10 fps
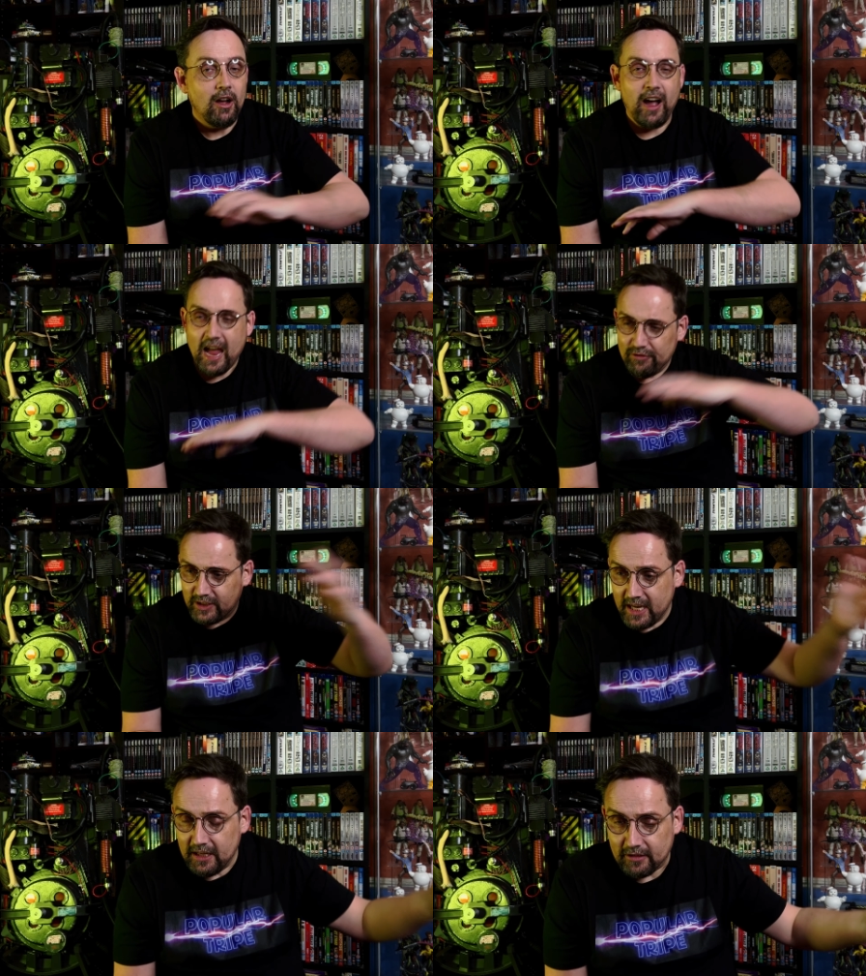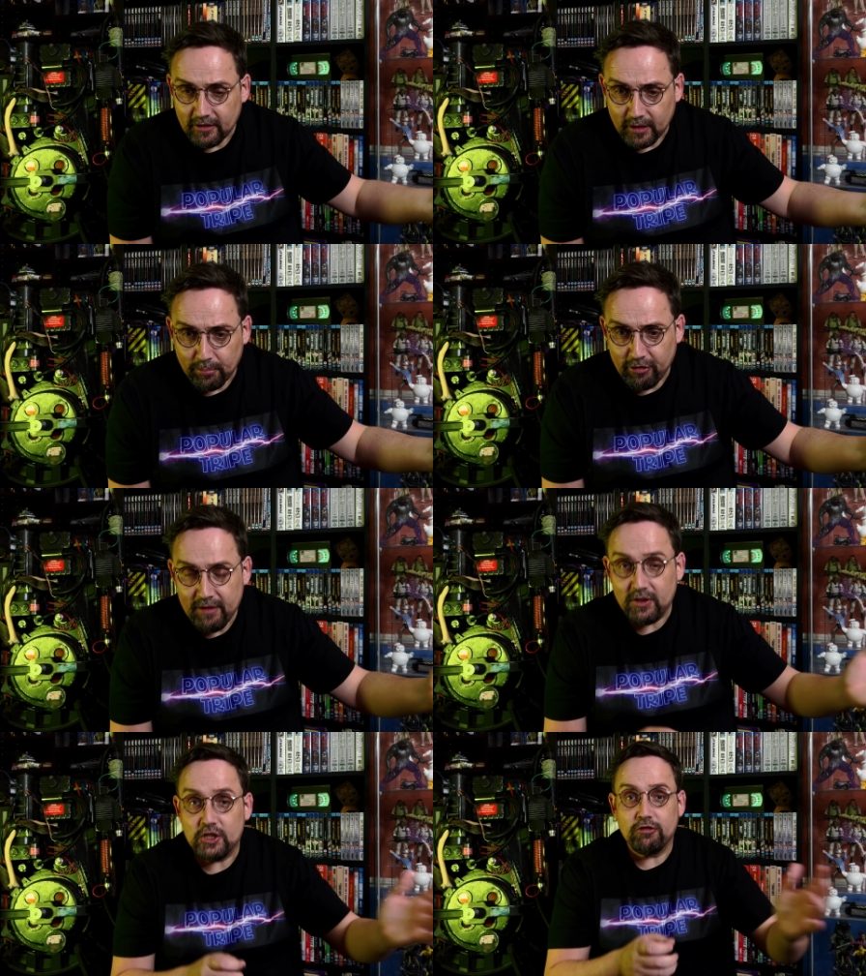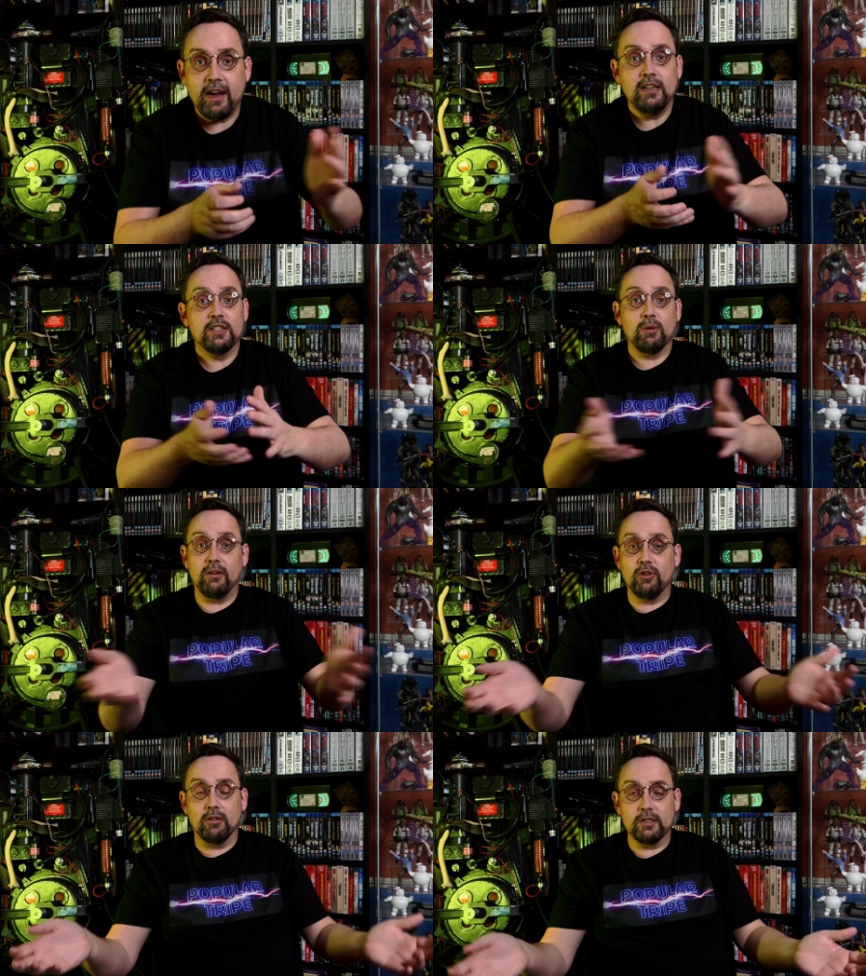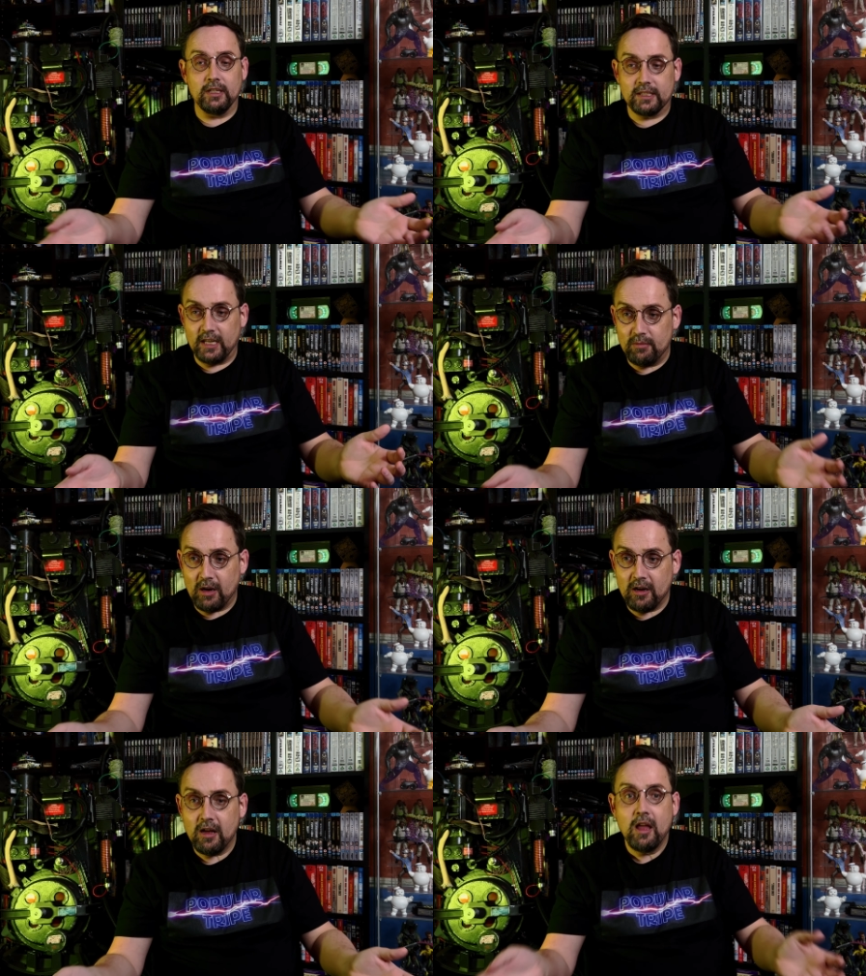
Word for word: I have seen the previous trailers when I've gone to the cinema.